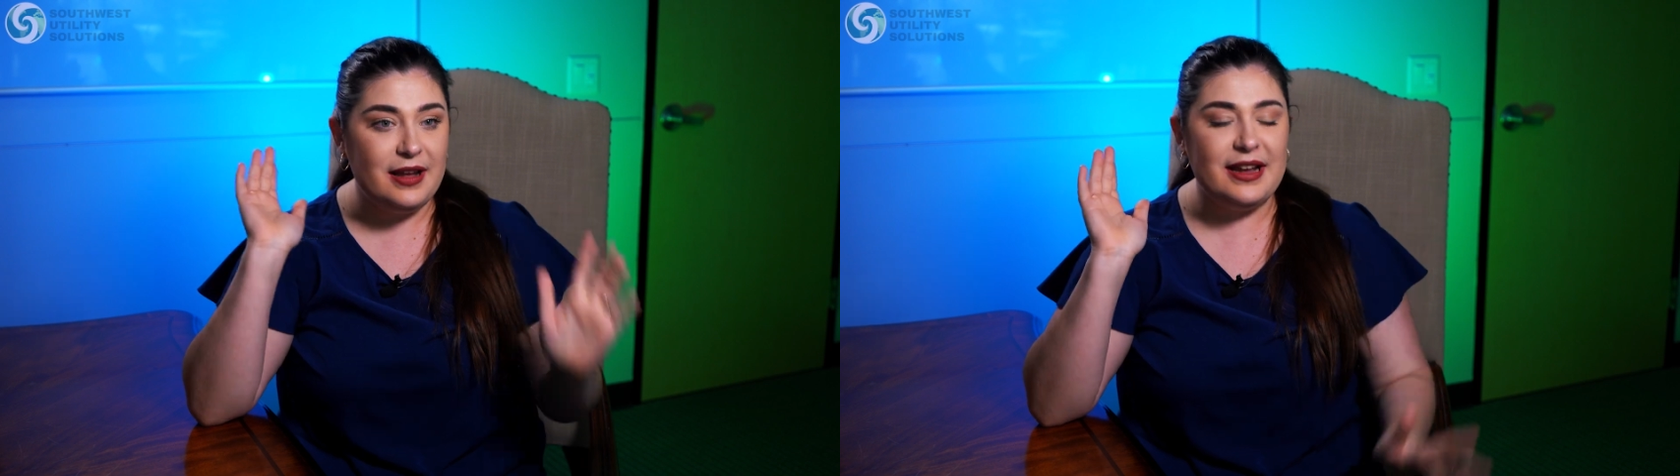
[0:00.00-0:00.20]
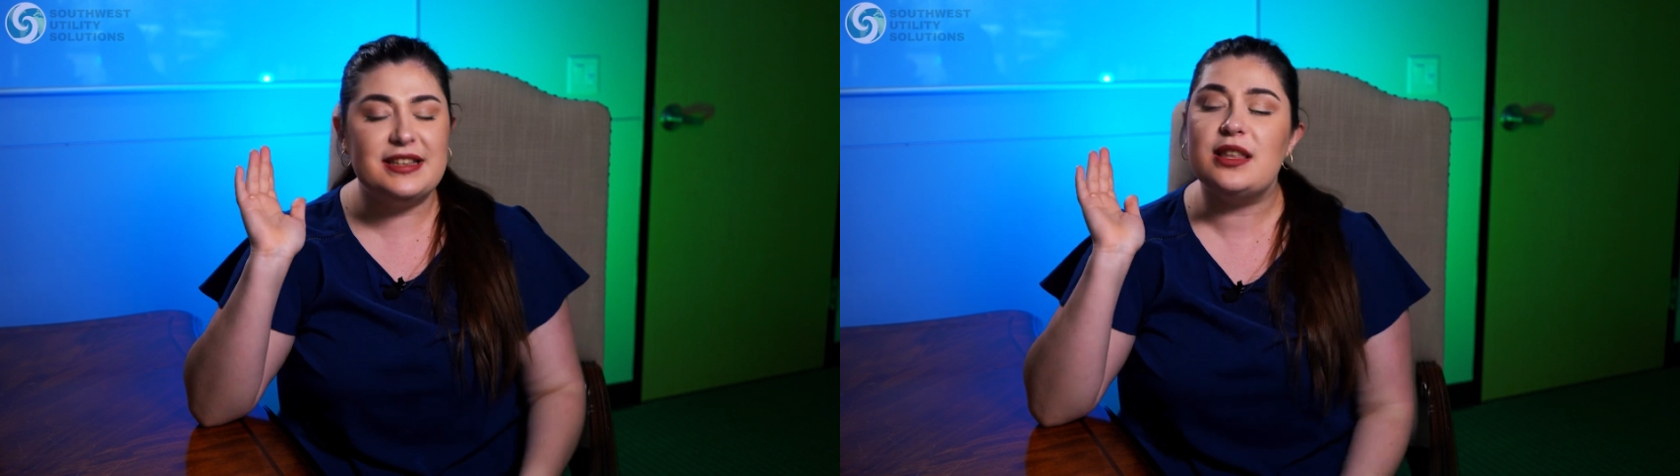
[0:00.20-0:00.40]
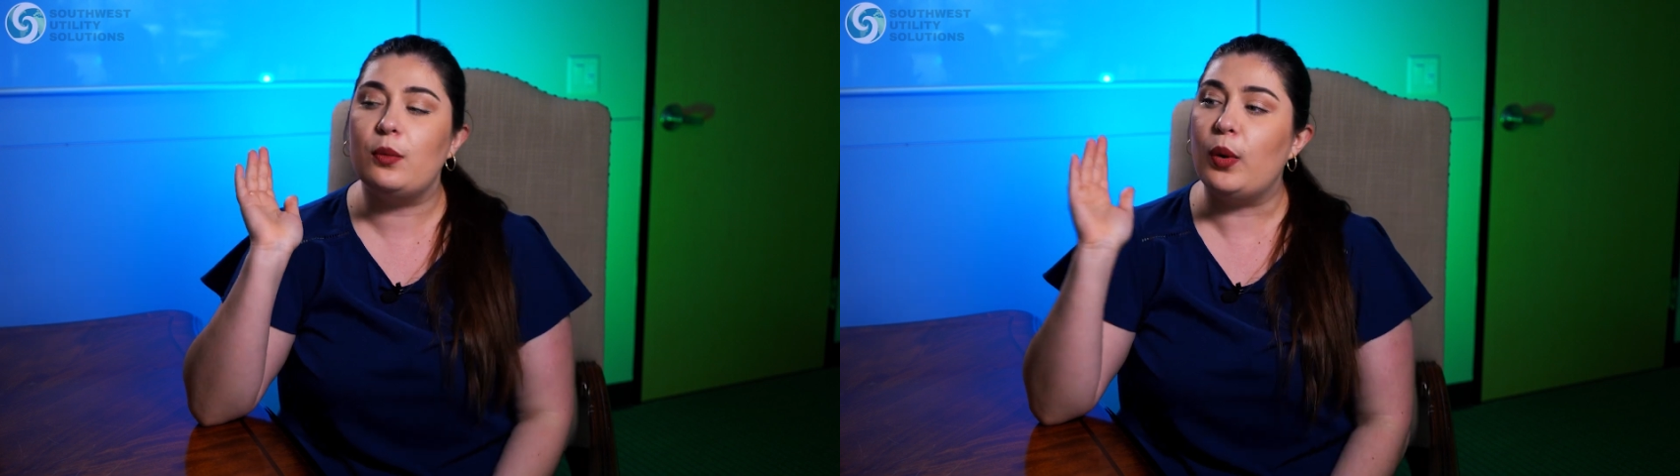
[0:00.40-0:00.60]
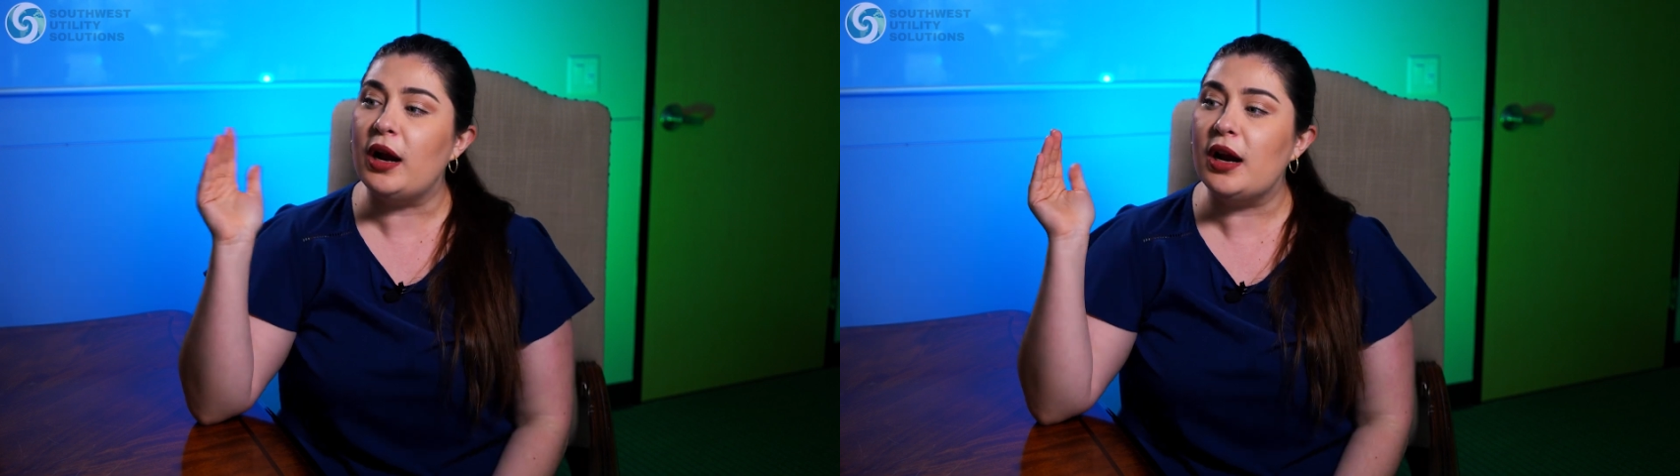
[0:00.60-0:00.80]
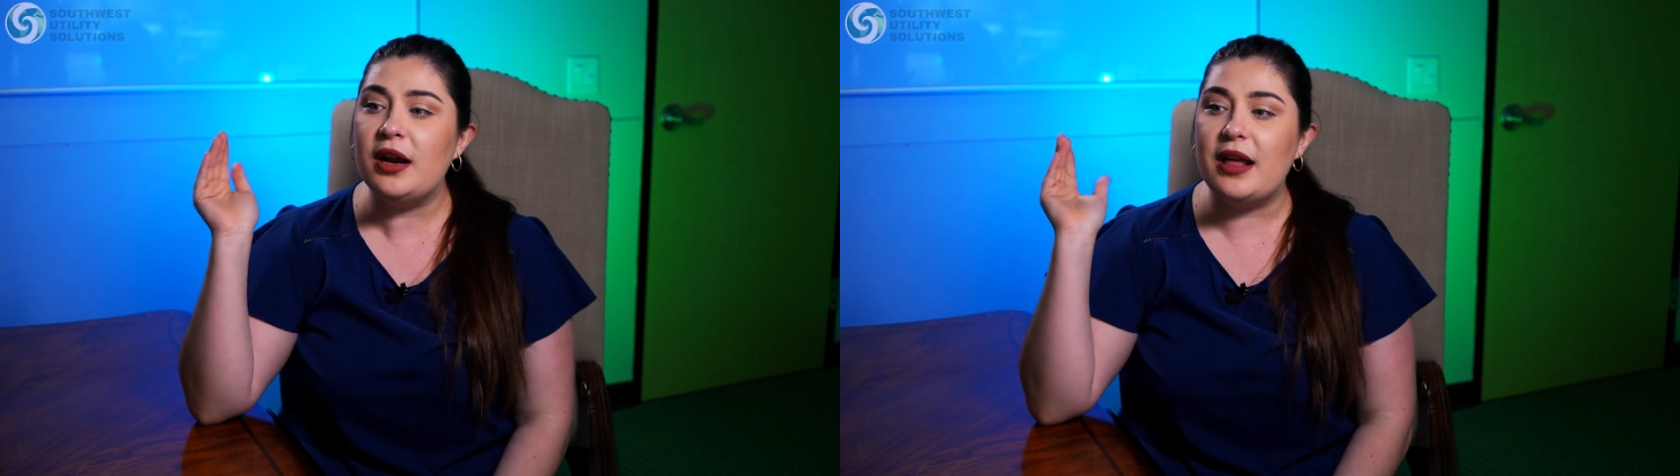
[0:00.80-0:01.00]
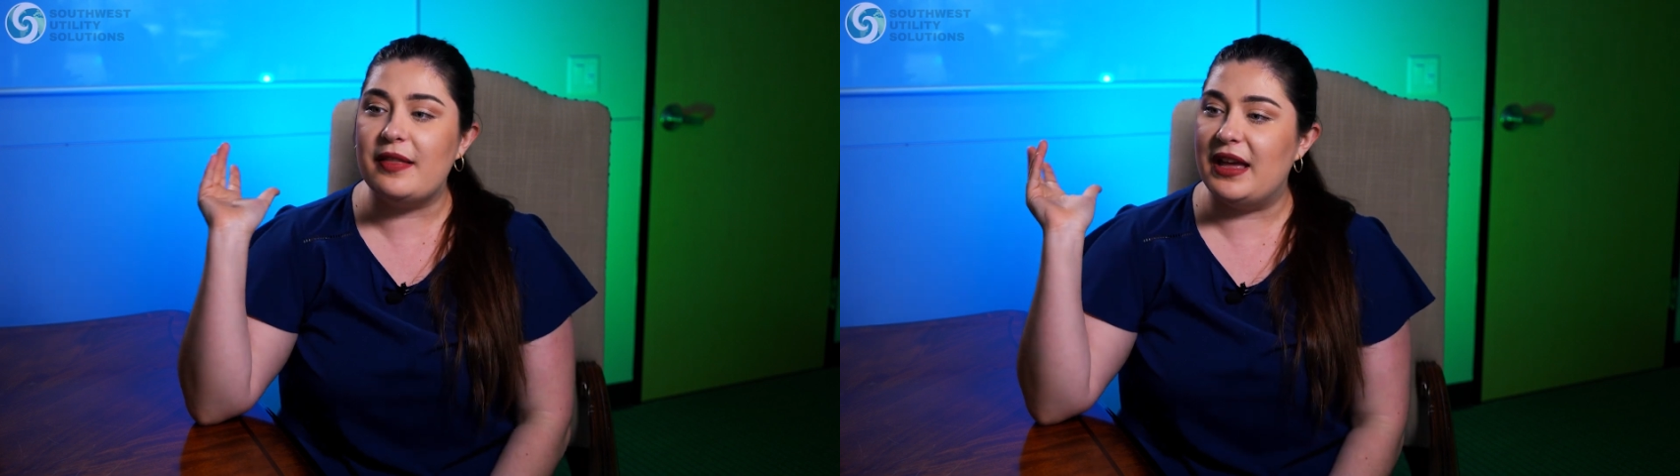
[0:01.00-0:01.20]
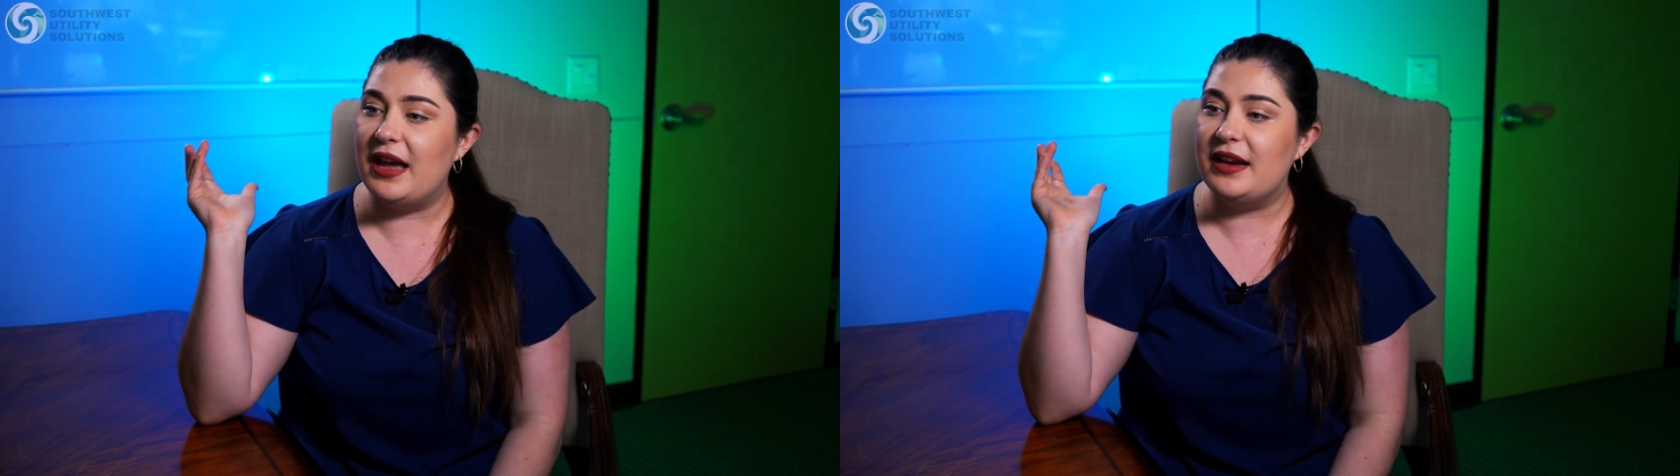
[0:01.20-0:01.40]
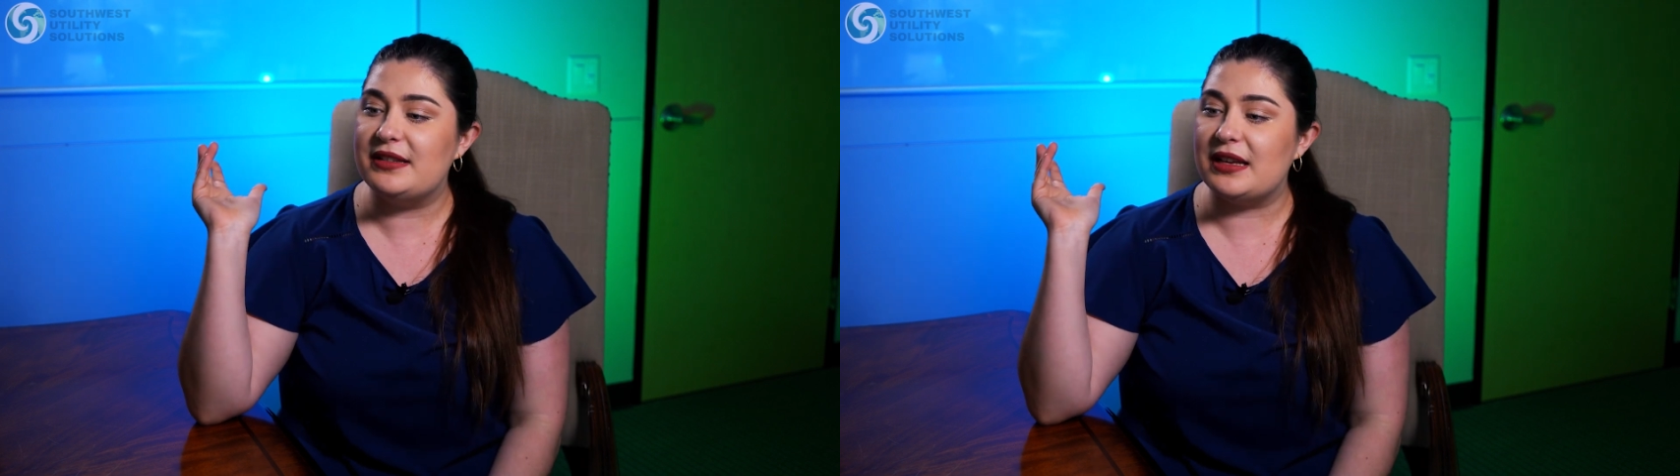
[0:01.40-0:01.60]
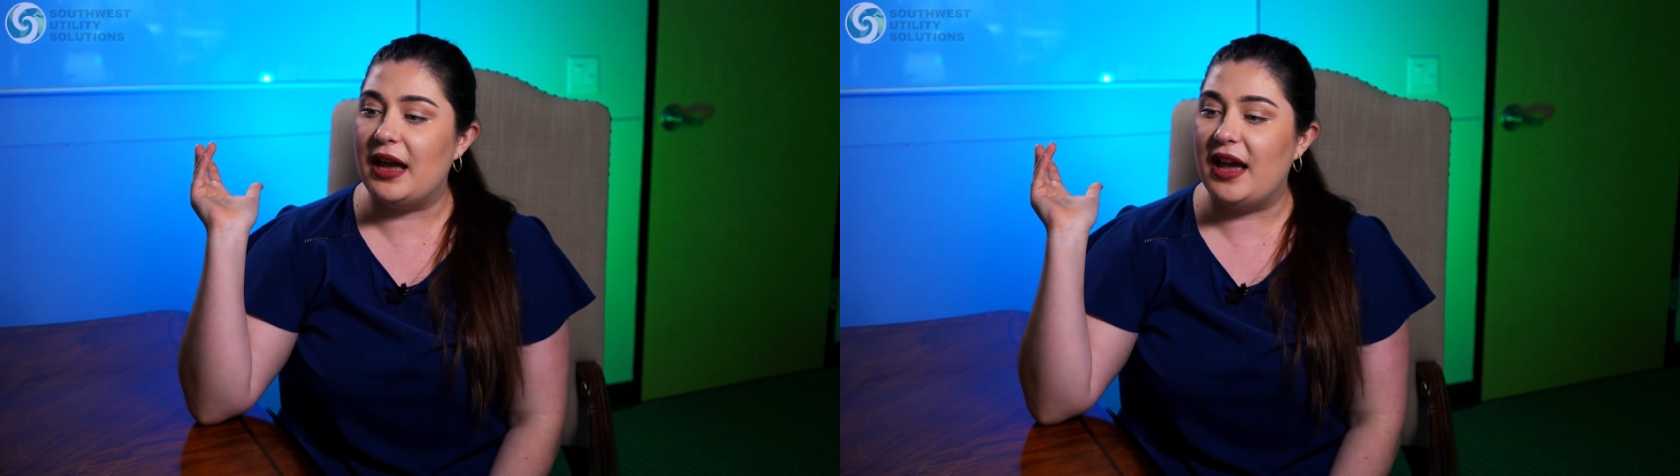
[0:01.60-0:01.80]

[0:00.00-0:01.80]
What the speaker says: It's the word that